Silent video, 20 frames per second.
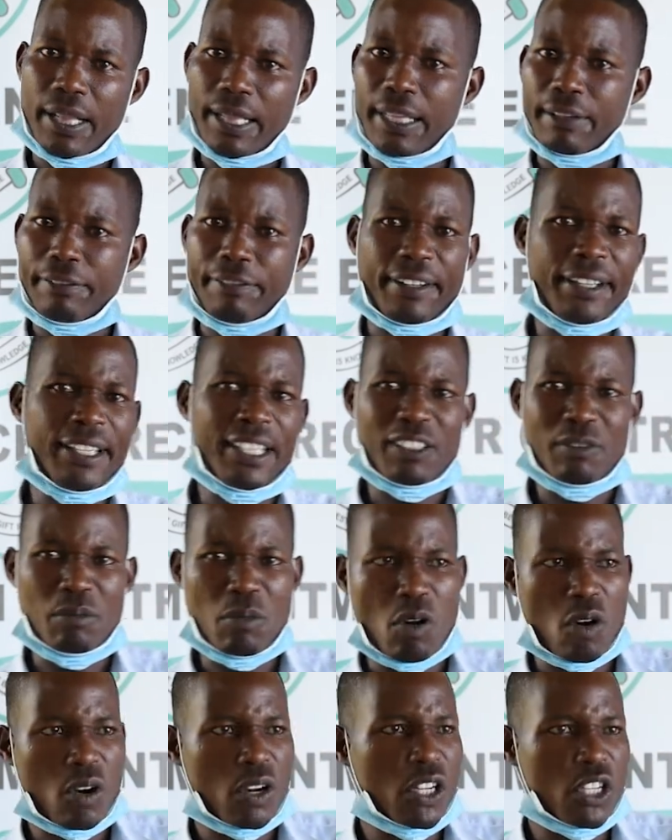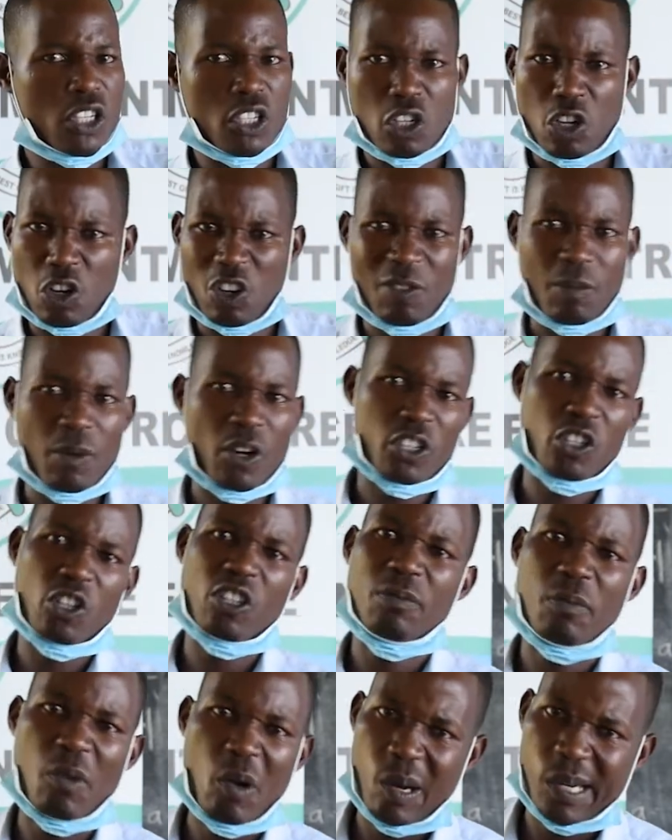the feeding modes,
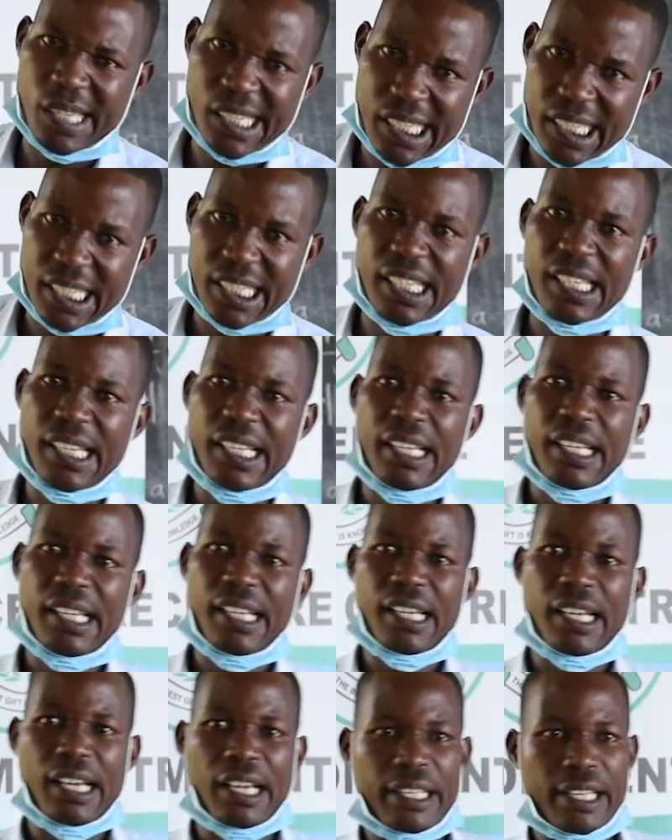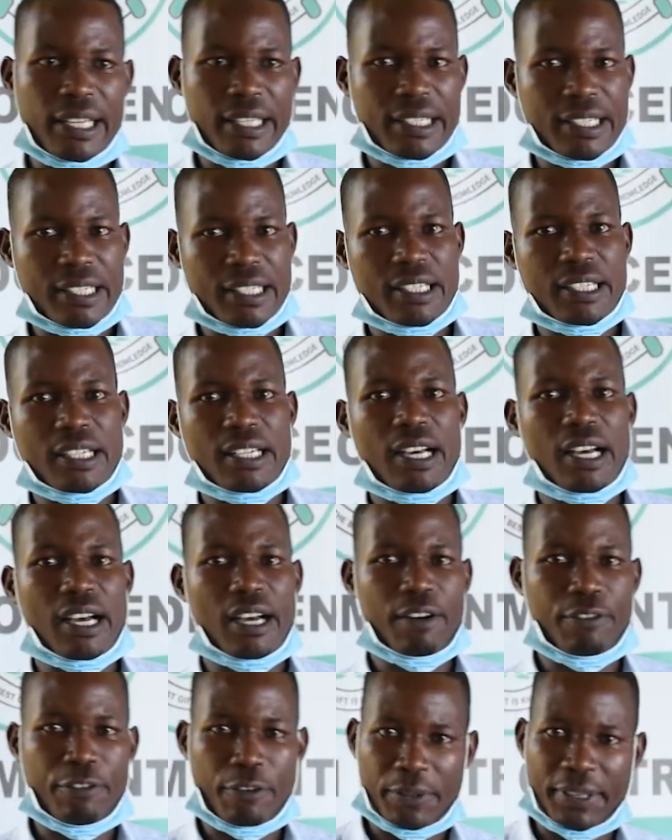locomotion modes. Yes,
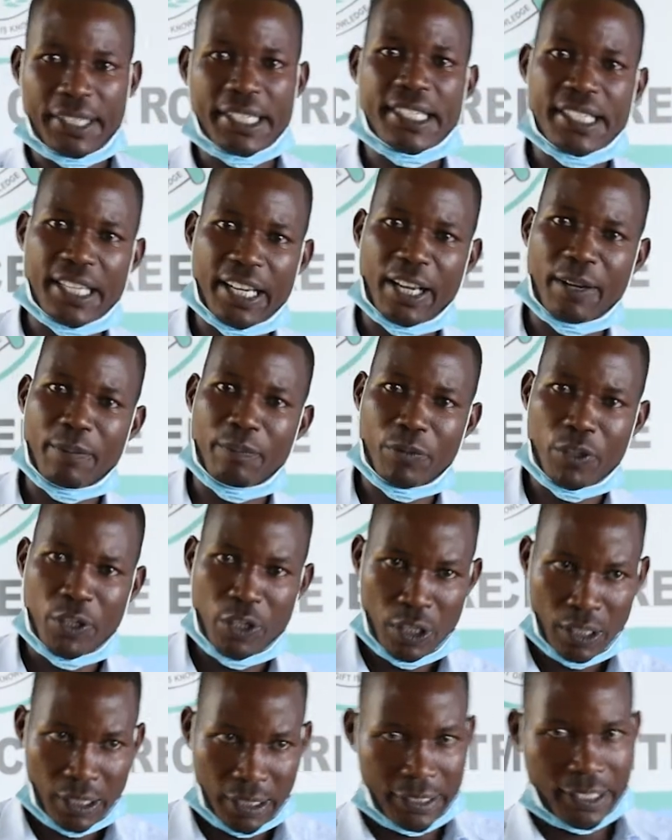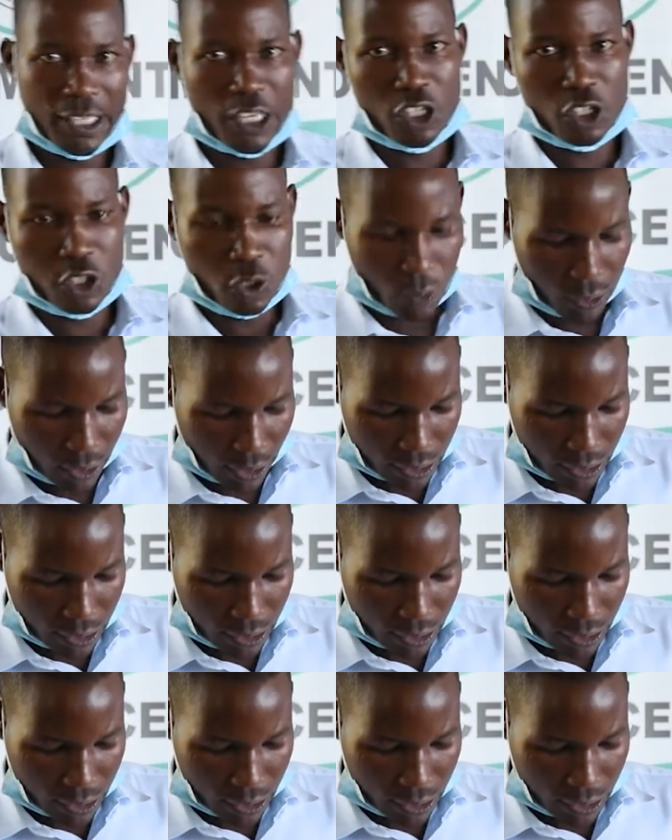for this time, let us look